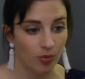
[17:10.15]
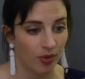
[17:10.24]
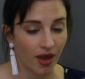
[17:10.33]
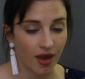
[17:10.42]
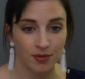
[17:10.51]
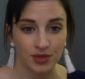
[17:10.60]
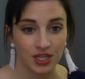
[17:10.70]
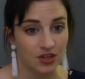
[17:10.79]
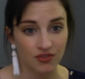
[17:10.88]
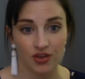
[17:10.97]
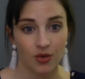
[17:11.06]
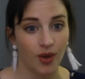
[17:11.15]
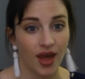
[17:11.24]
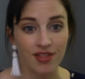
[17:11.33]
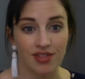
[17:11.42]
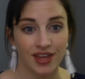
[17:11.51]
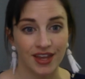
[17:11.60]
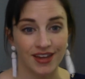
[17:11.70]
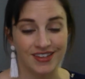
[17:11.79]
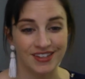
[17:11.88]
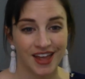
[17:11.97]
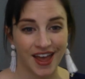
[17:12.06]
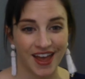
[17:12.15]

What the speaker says: getting your feet wet, then